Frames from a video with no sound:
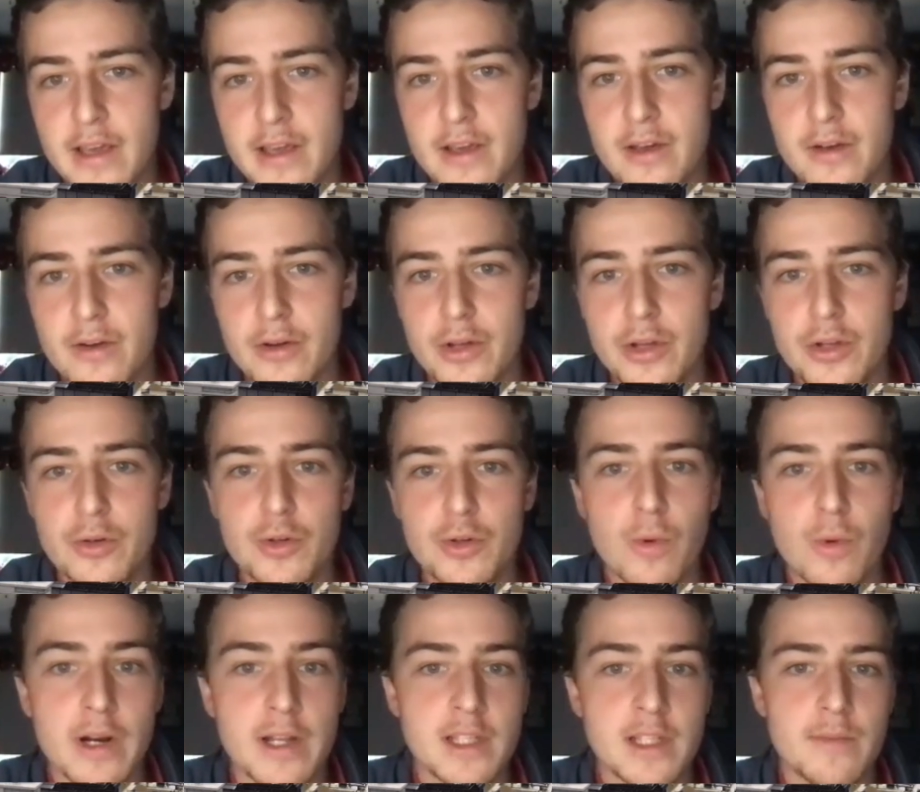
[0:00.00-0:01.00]
or you
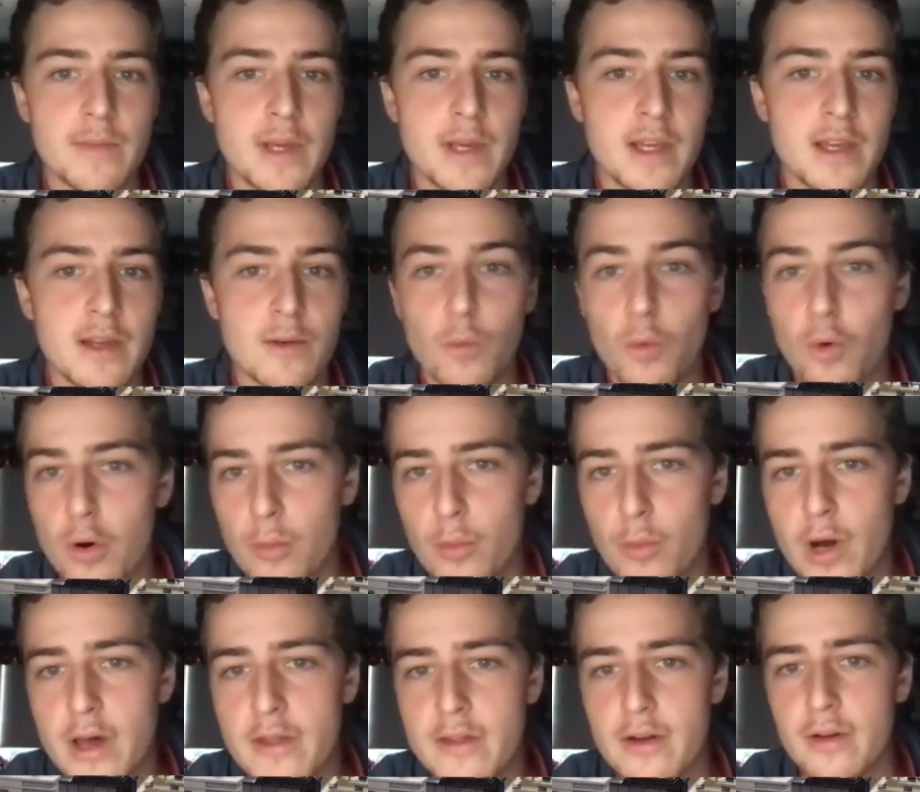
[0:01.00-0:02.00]
wanted to be in warm
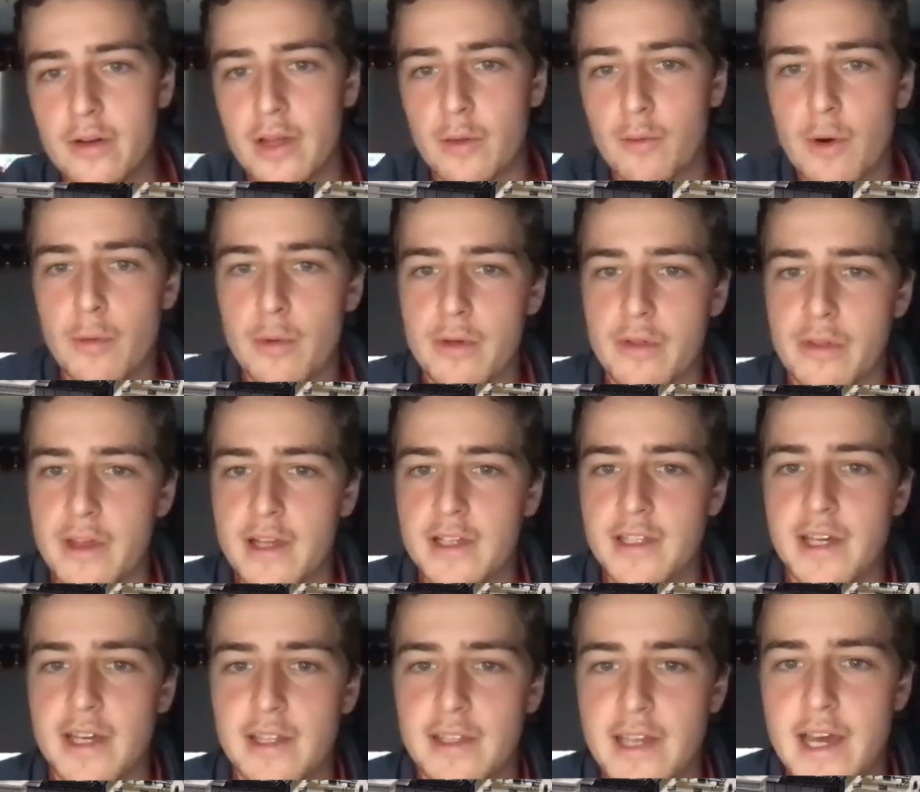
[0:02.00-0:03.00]
weather? Like, what were things
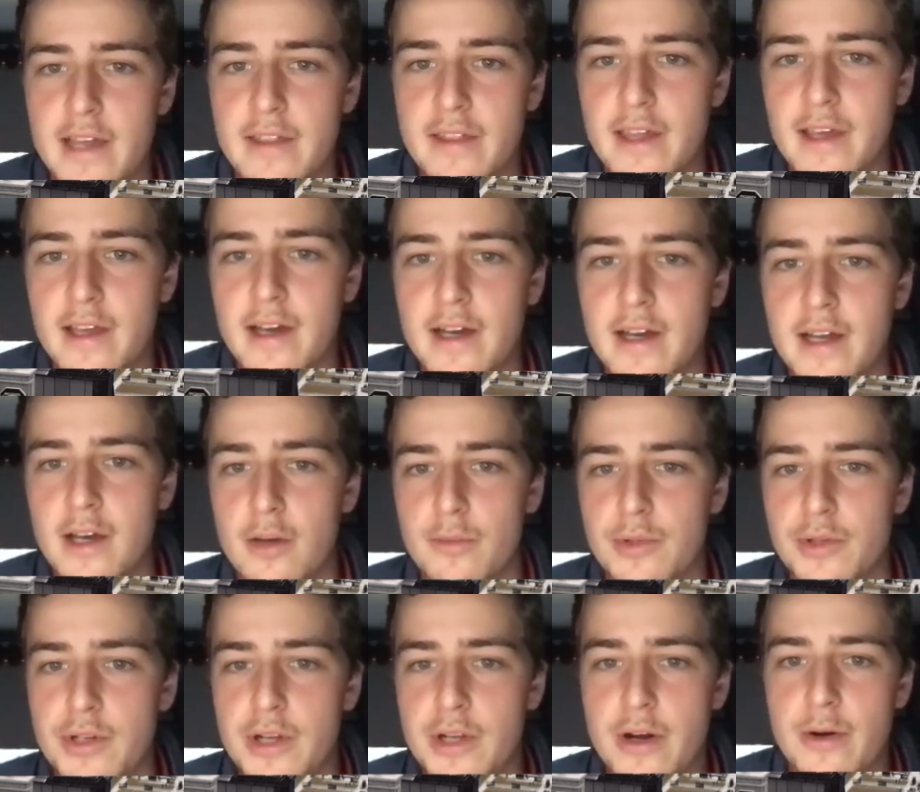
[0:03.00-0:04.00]
like that that kind of
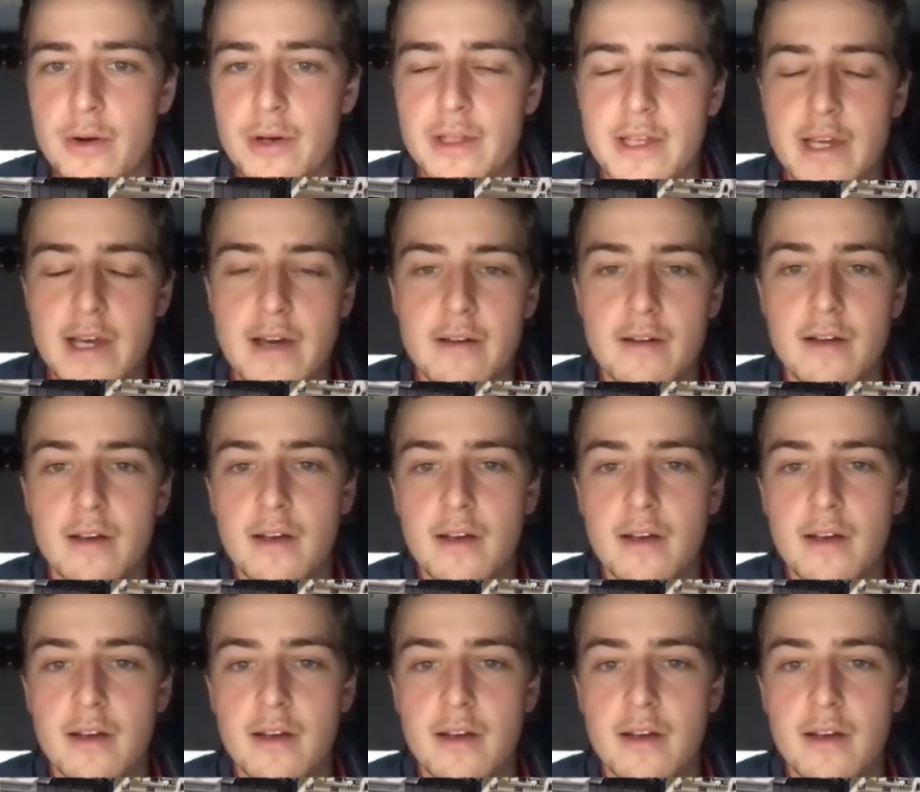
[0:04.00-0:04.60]
helped you narrow it down?